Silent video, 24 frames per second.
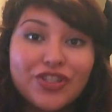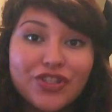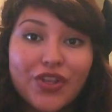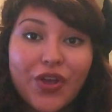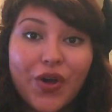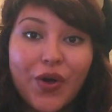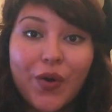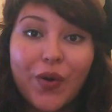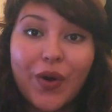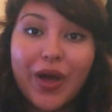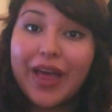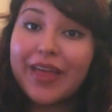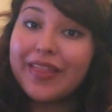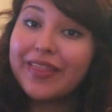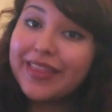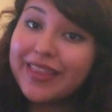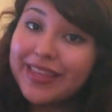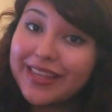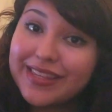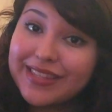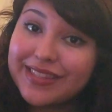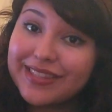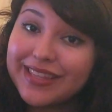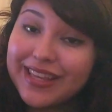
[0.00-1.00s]
So
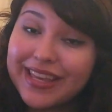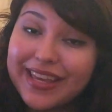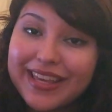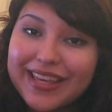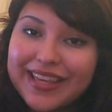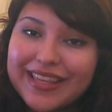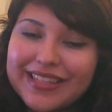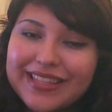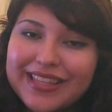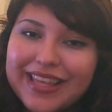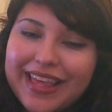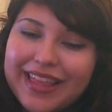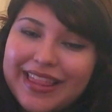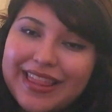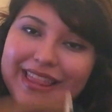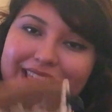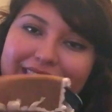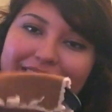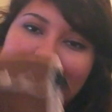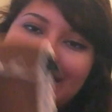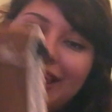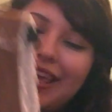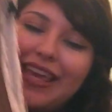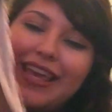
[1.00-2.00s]
this is
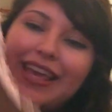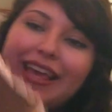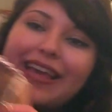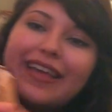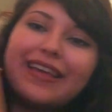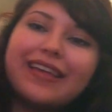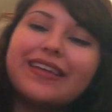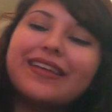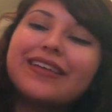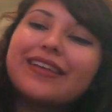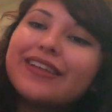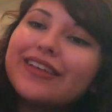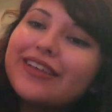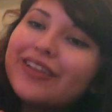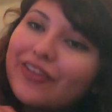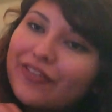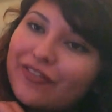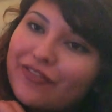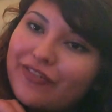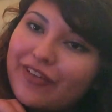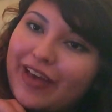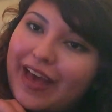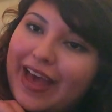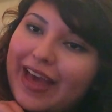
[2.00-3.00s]
the
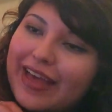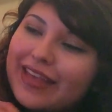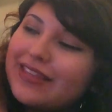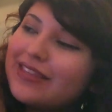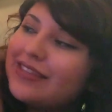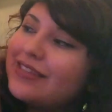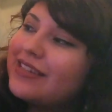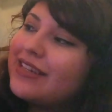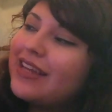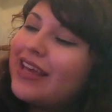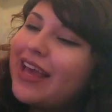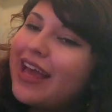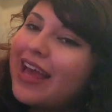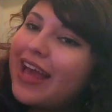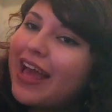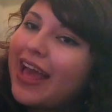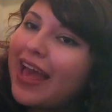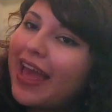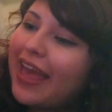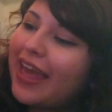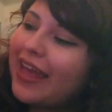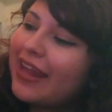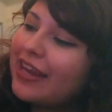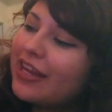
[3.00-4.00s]
vest,
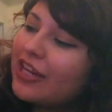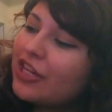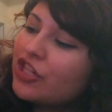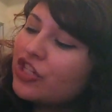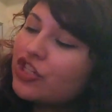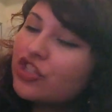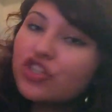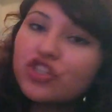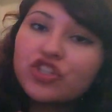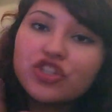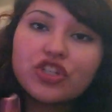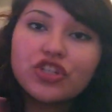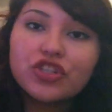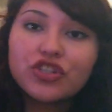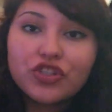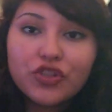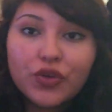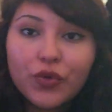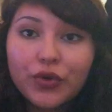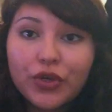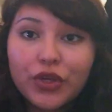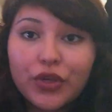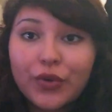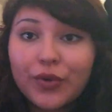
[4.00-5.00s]
and it is just
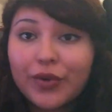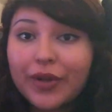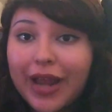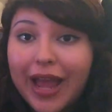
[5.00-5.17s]
so cute.